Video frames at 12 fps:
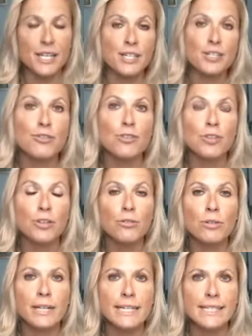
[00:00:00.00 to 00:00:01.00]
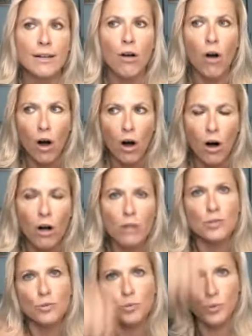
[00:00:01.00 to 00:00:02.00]
It's utilizing all
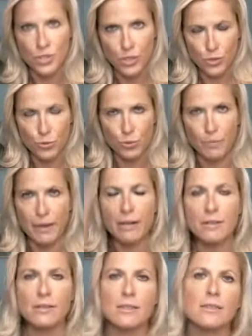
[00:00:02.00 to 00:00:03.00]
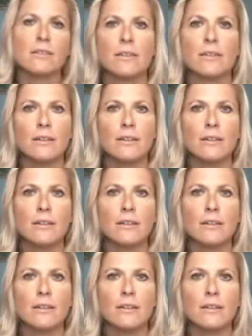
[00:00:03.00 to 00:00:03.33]
tools in our toolbox.